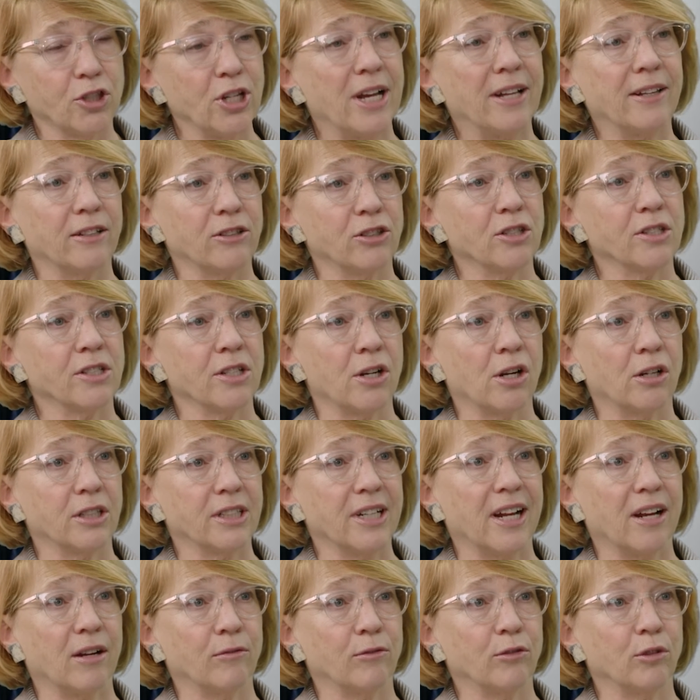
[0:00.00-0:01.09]
challenges in our
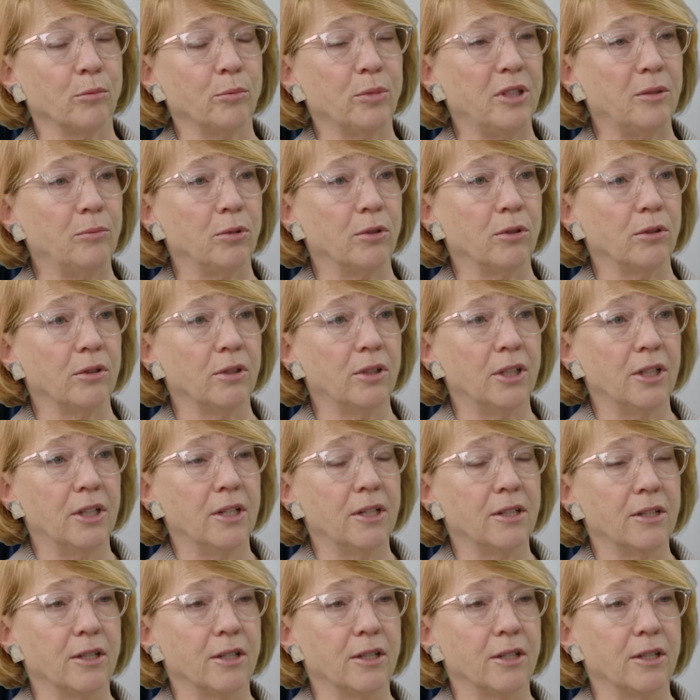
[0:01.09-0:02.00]
town for people.